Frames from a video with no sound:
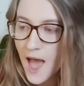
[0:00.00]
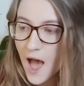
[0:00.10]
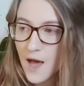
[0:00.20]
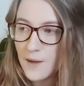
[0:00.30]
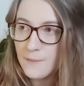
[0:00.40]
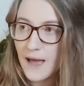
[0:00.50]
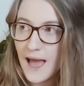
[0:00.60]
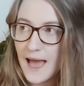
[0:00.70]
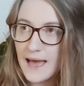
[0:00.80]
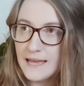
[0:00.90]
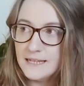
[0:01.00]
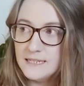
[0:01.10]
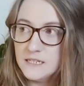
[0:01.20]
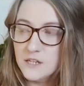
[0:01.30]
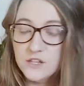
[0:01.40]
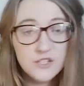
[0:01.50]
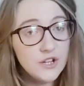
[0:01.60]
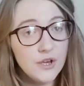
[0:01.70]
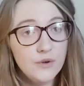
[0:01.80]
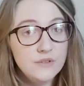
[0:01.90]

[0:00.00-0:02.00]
And there's no